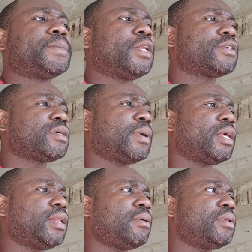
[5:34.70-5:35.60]
Some of
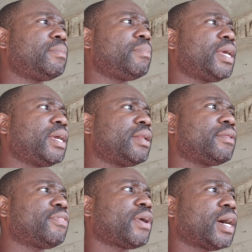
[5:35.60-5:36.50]
the main
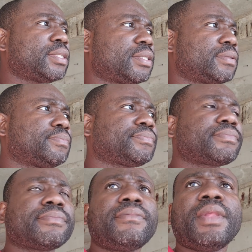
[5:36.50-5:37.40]
thoughts
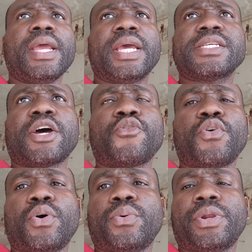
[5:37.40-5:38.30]
is
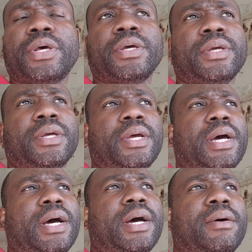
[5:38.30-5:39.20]
around
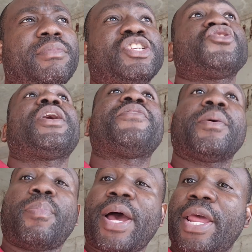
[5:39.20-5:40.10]
the traffic
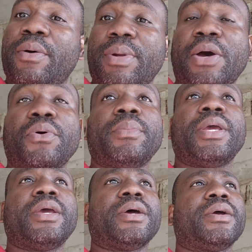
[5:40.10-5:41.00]
pileup that will be
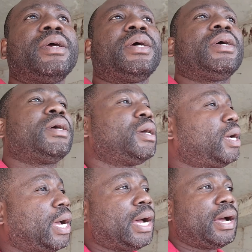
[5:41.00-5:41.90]
here,
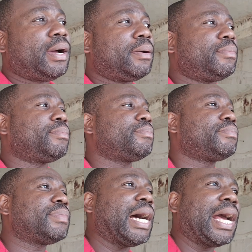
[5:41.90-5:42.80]

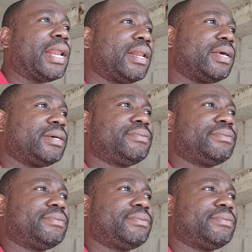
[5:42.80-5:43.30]
and